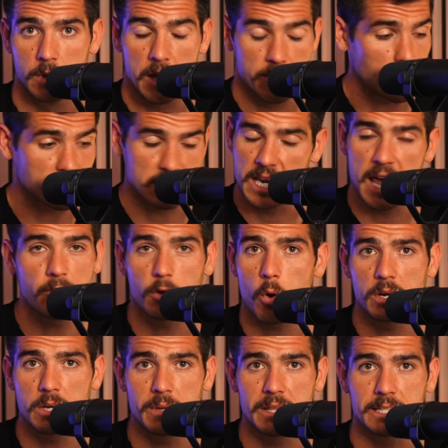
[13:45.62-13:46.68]
There's never
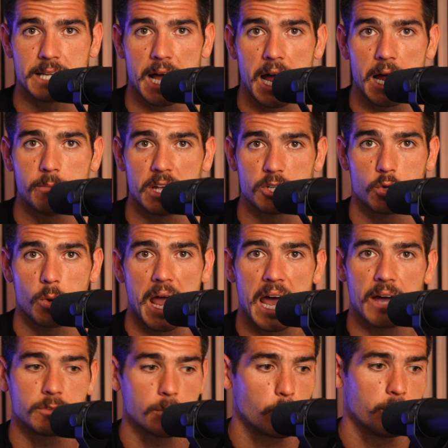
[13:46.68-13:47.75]
going to be the time that you
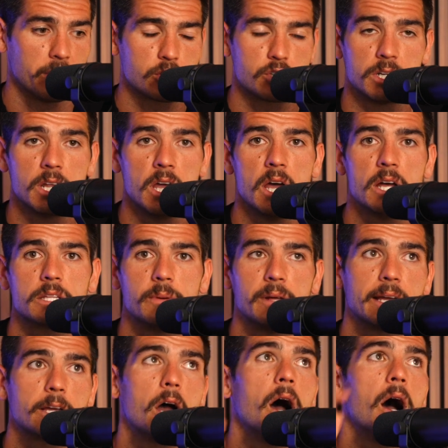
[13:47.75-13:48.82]
have the permission to be
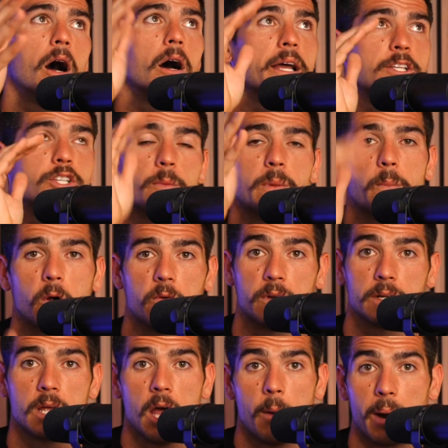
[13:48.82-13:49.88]
like, oh, it's going to be perfect.